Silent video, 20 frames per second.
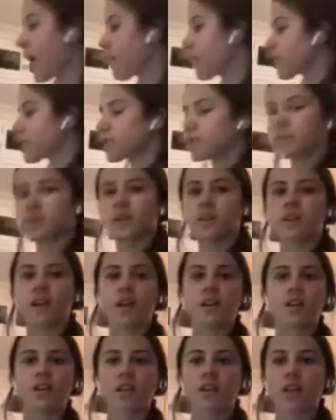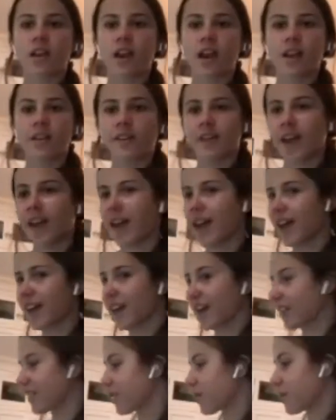recipe, now you can add the egg
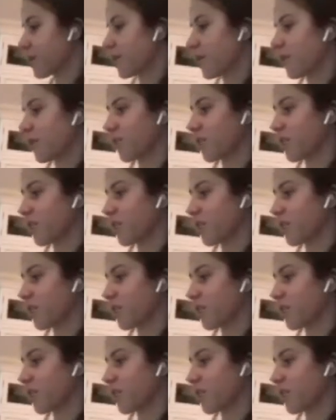and your milk.